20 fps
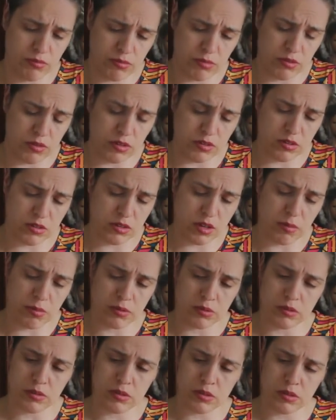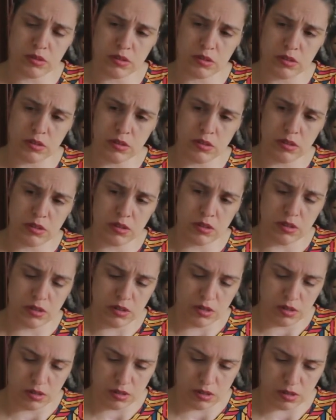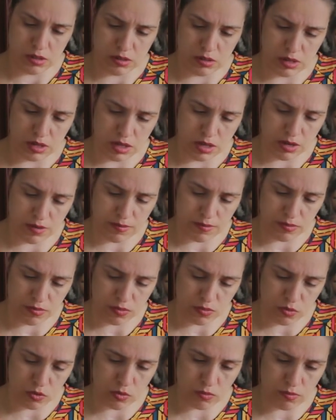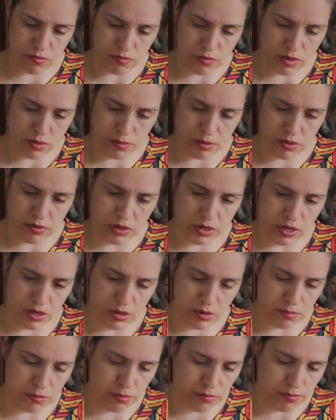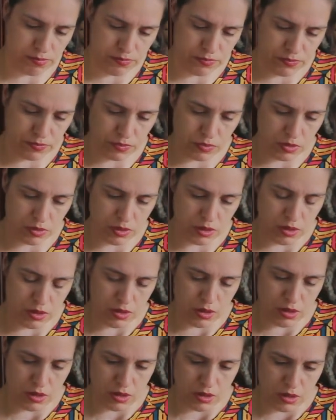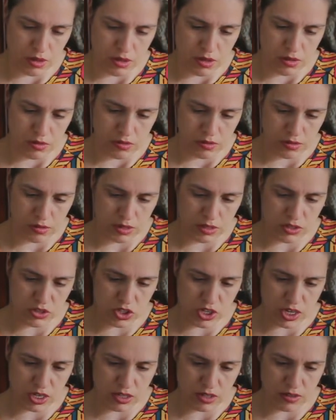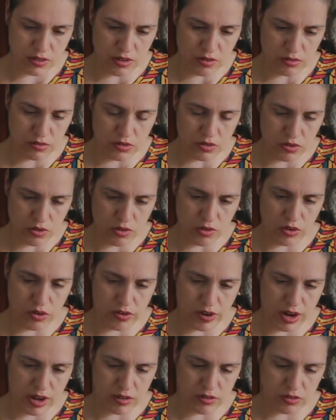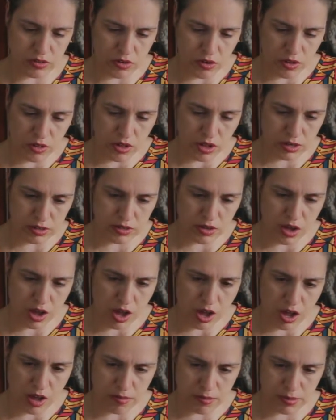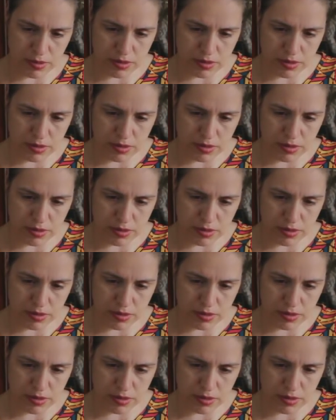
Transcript: is doubled. Okay, ooh, I'll put it right here. So let's check this out. So all the crowns are all on top